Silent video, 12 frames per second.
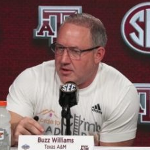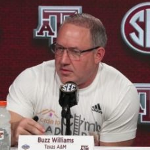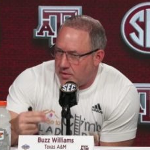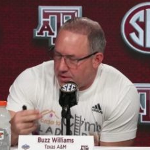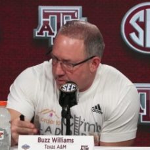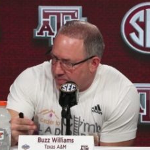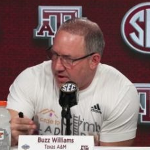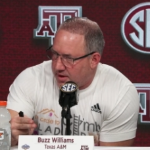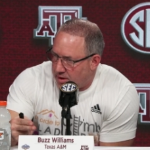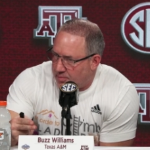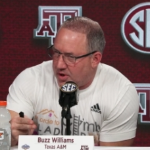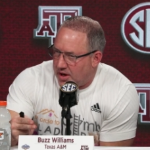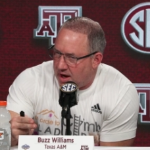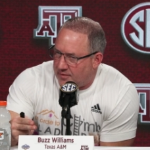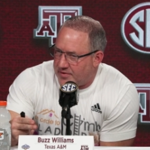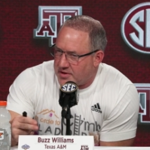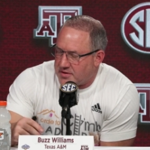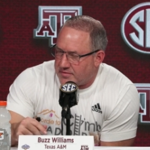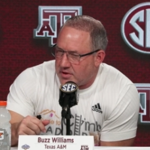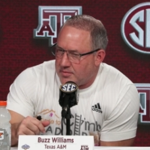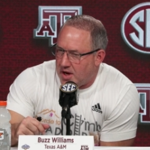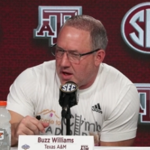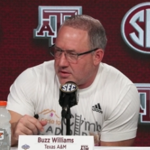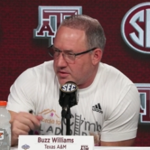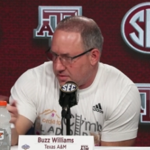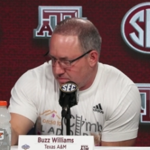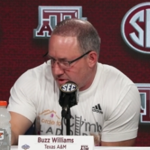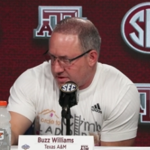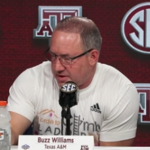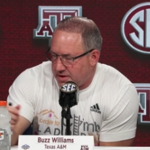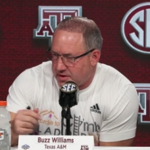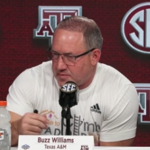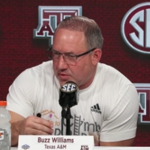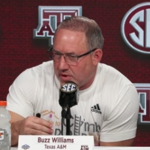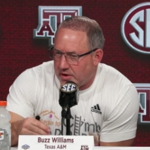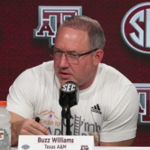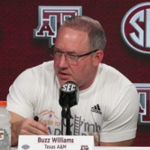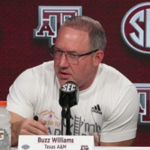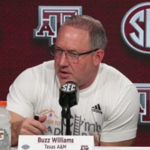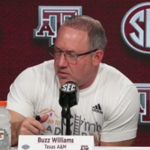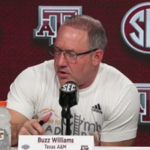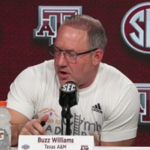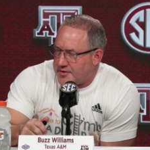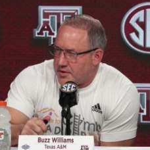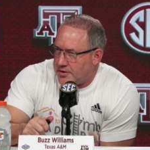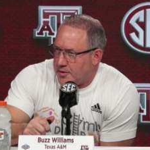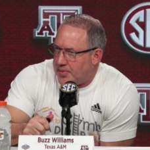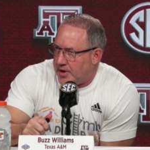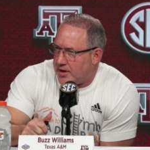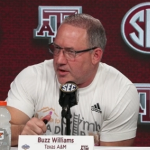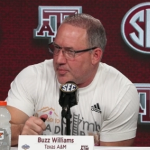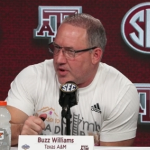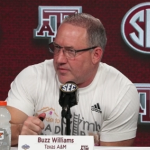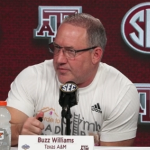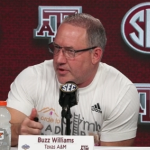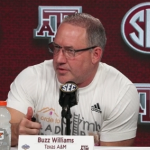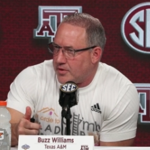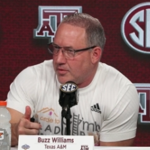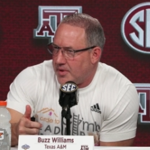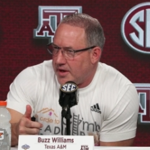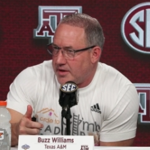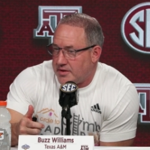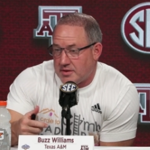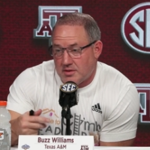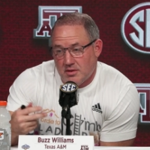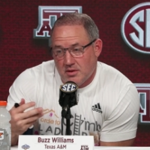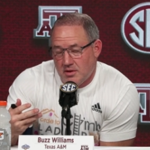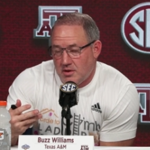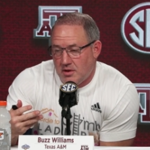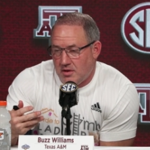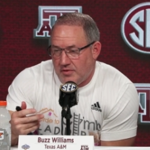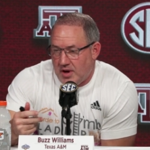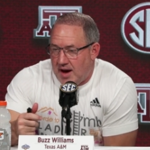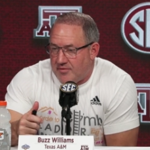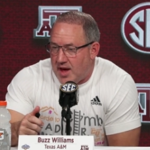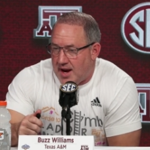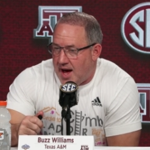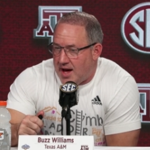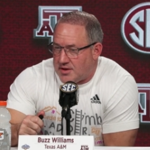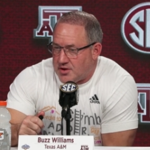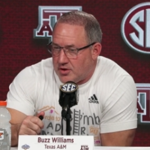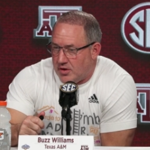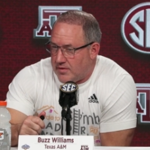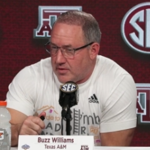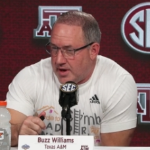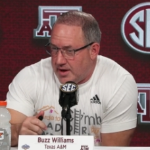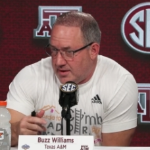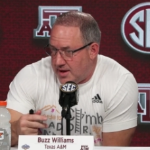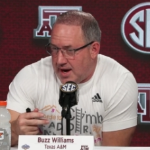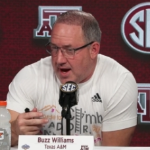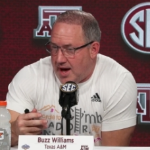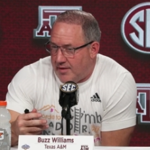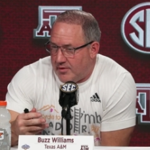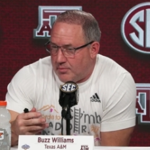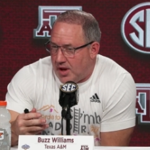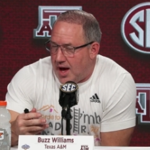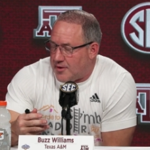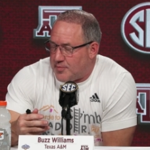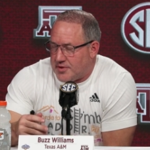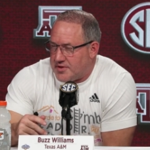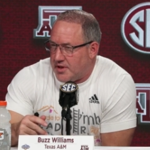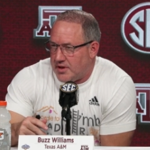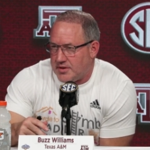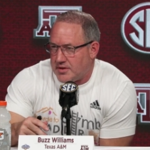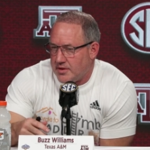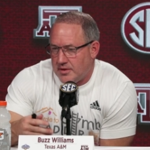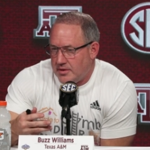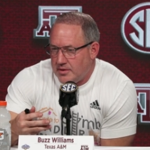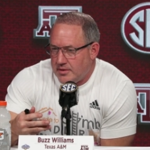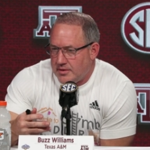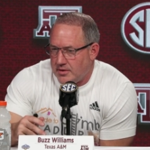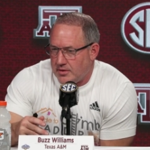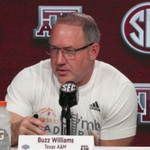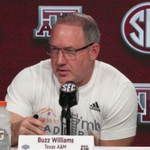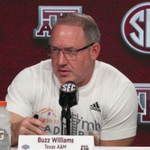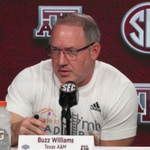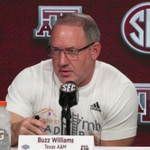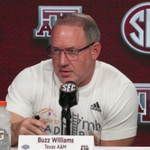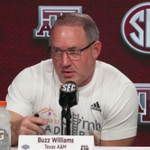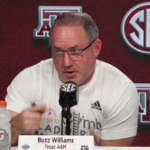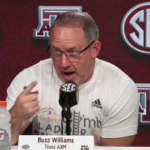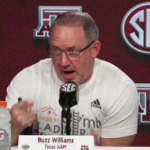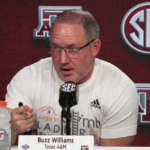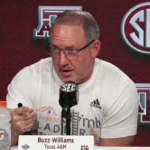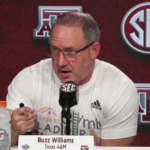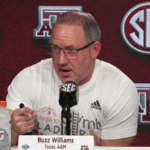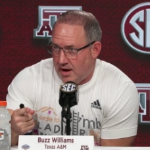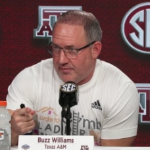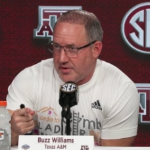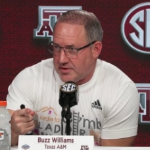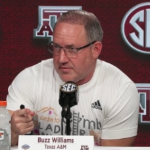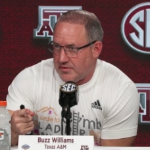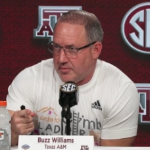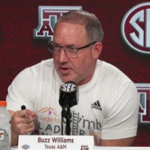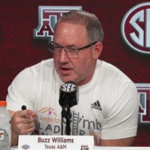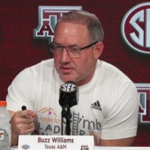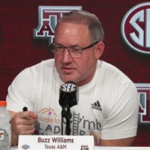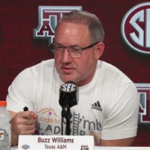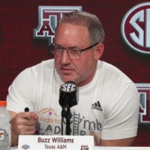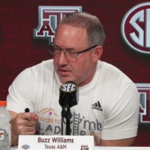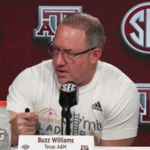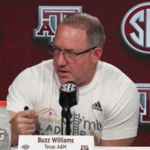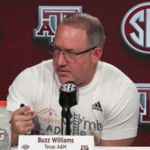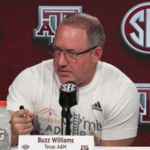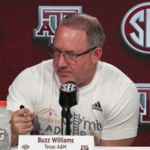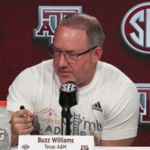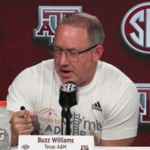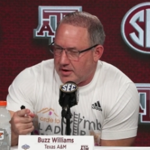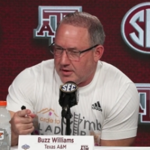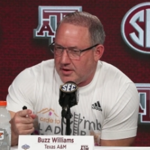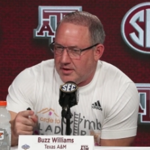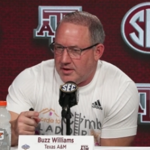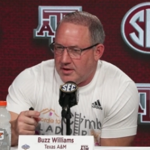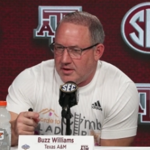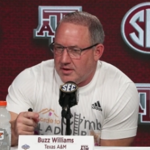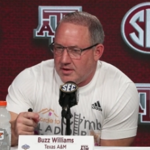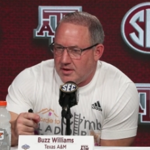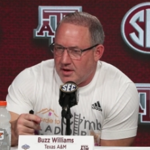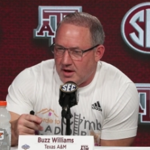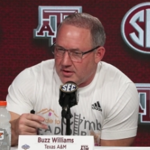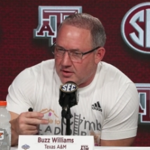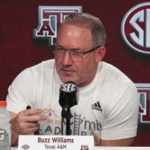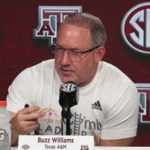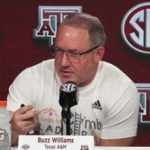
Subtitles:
We're dependent upon offensive rebounds. But to his point, we're also dependent upon free throw makes. If you have that high a turnover rate and that high of a block percentage, you're not going to get offensive rebounds, very good, and you're for